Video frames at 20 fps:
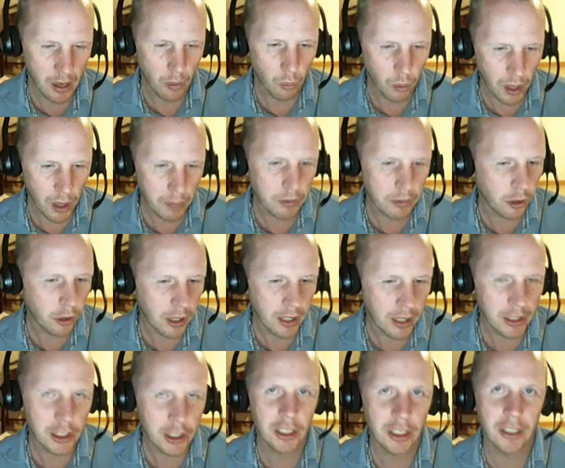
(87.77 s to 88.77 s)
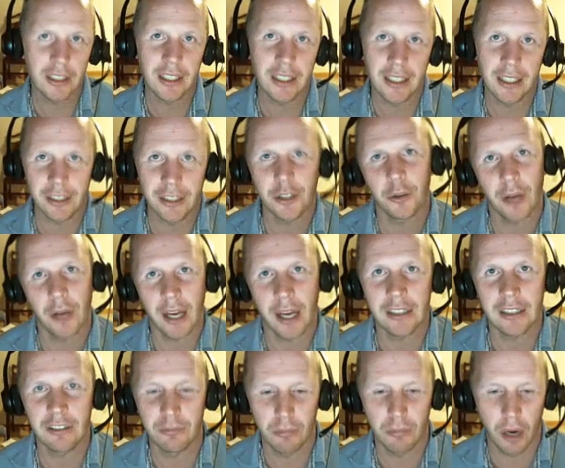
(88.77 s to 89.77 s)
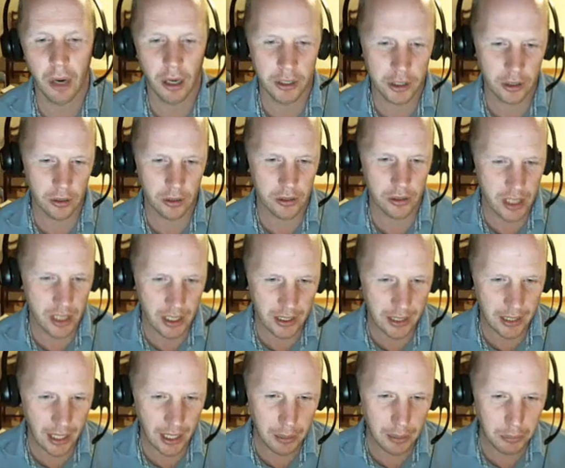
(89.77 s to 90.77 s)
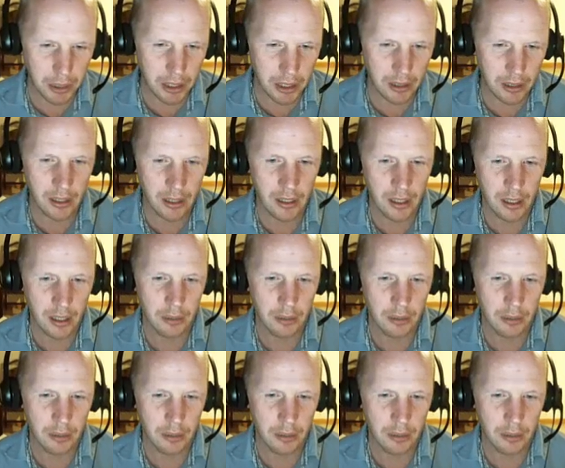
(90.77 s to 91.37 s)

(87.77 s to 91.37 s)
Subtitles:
Web creation, interactive modules, gaming,